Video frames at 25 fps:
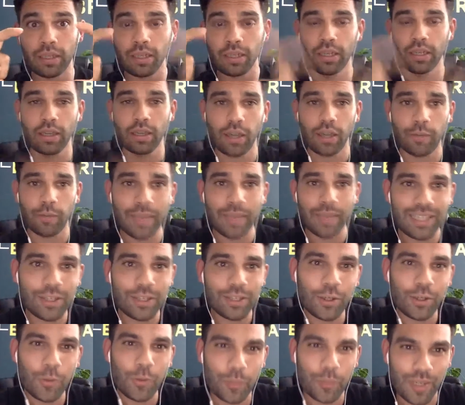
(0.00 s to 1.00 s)
I've made it look all
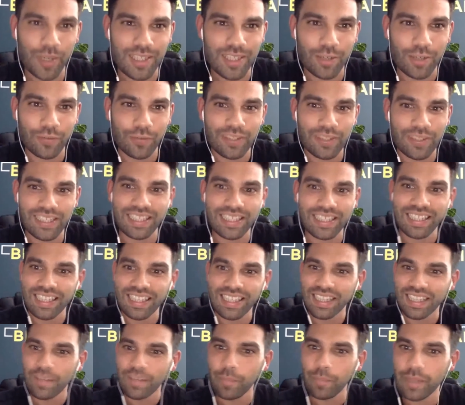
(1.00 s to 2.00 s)
pretty, obviously,
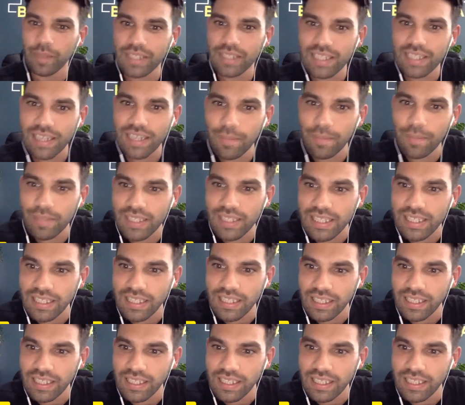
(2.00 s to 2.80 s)
but let me see.